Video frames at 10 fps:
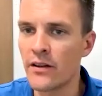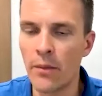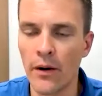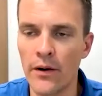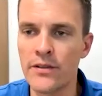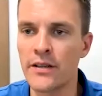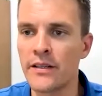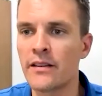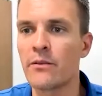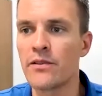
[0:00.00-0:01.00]
the parts and
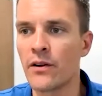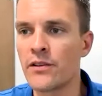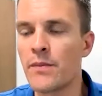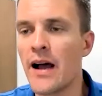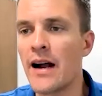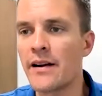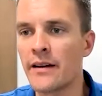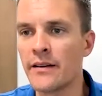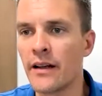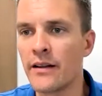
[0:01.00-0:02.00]
get the results back
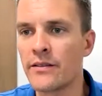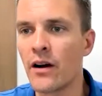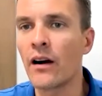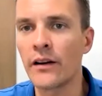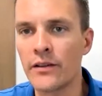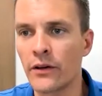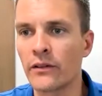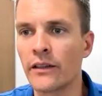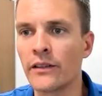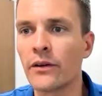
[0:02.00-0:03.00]
and talk
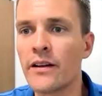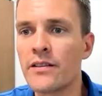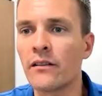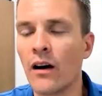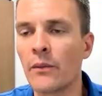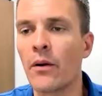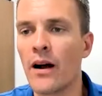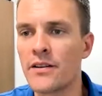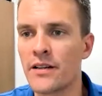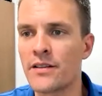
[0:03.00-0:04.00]
internally. So it is a long
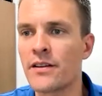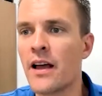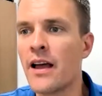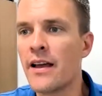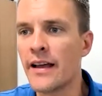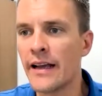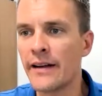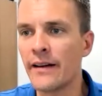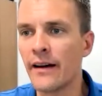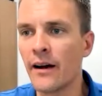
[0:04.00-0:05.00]
process,
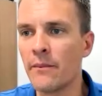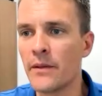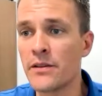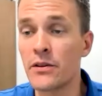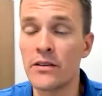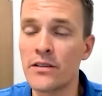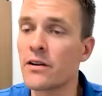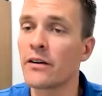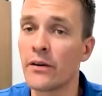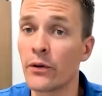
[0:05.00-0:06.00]
and it's good to
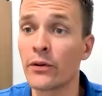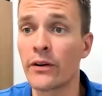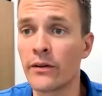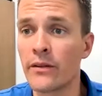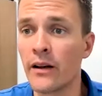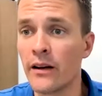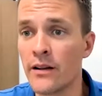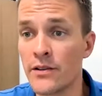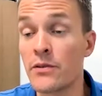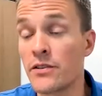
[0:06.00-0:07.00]
start it earlier,
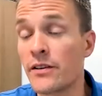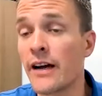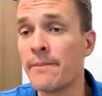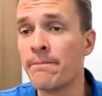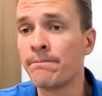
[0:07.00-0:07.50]
as soon as you can.